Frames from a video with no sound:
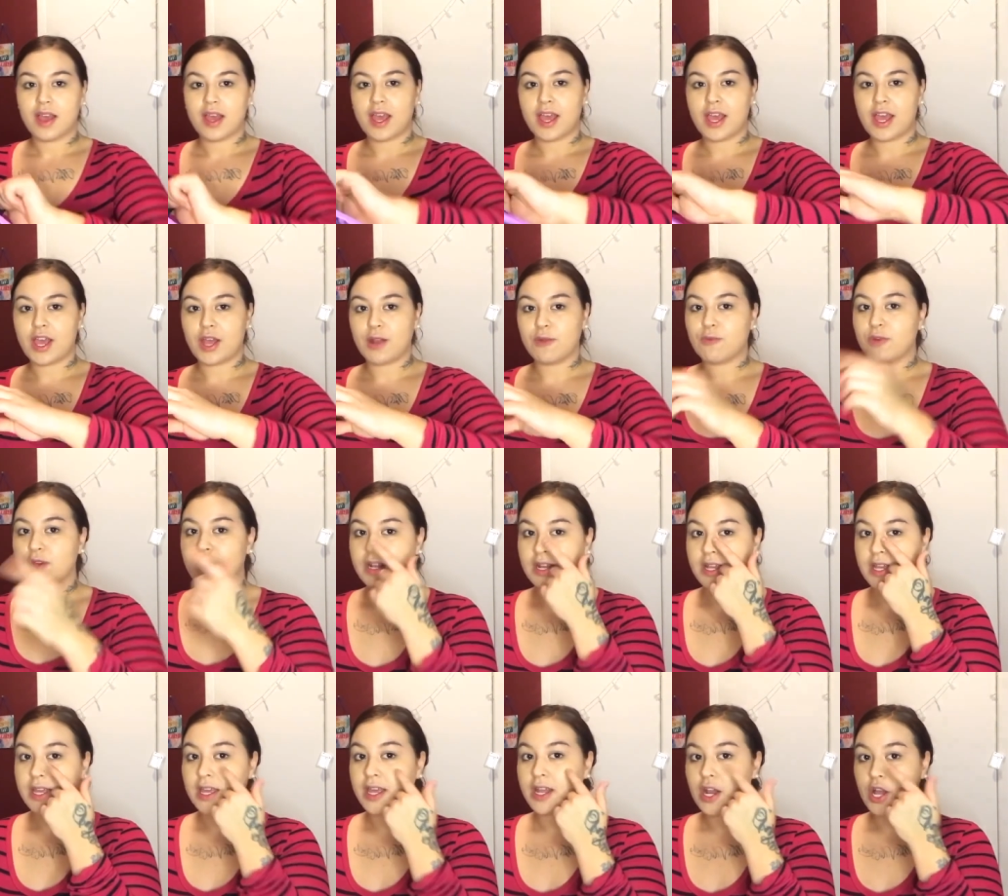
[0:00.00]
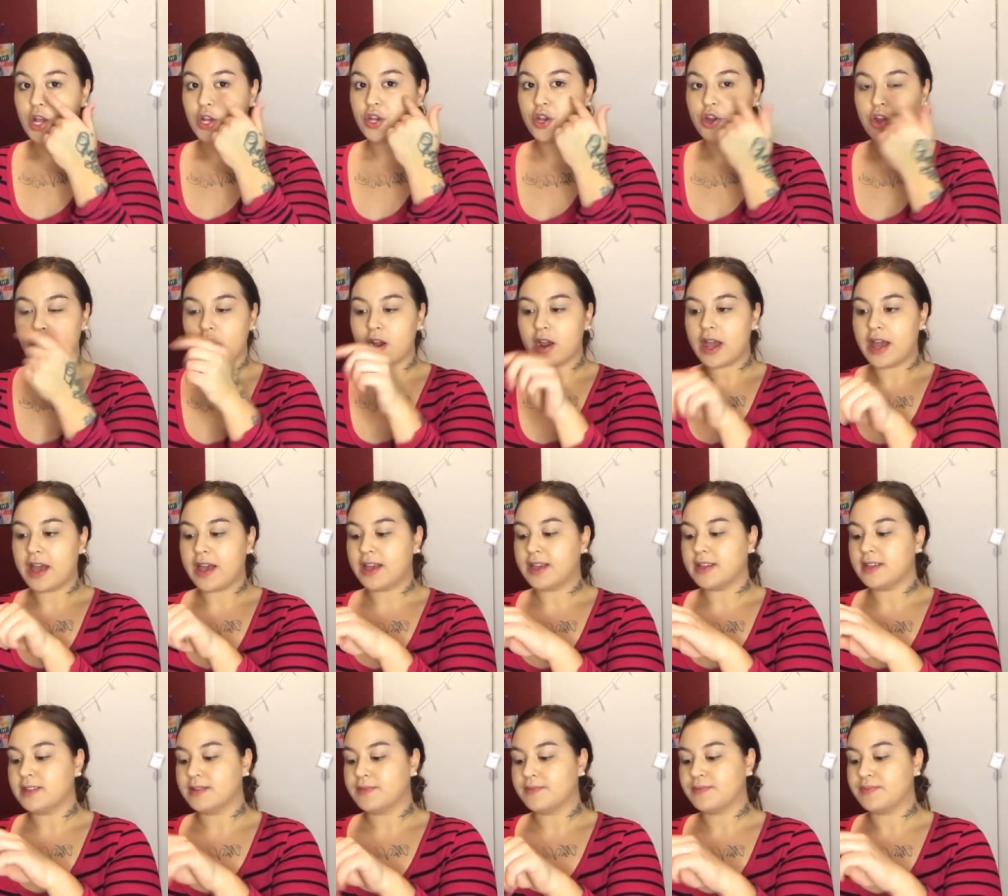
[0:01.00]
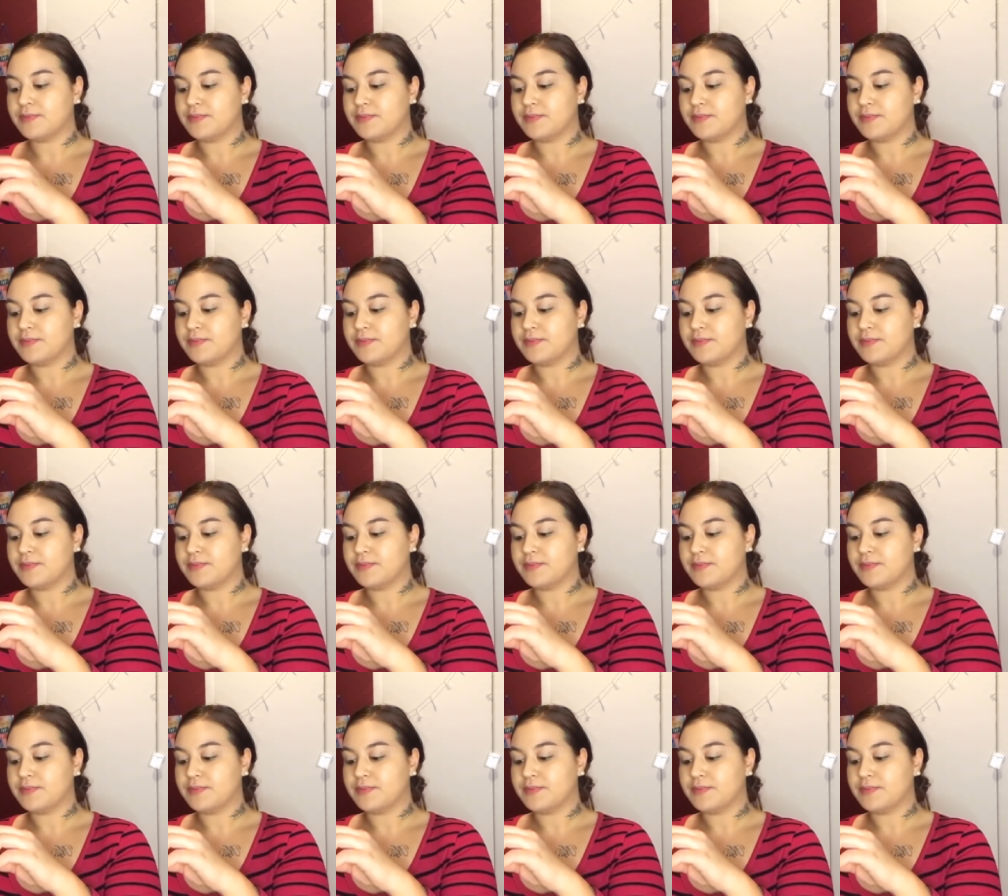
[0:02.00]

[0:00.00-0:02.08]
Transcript: And we're going to get under our eye.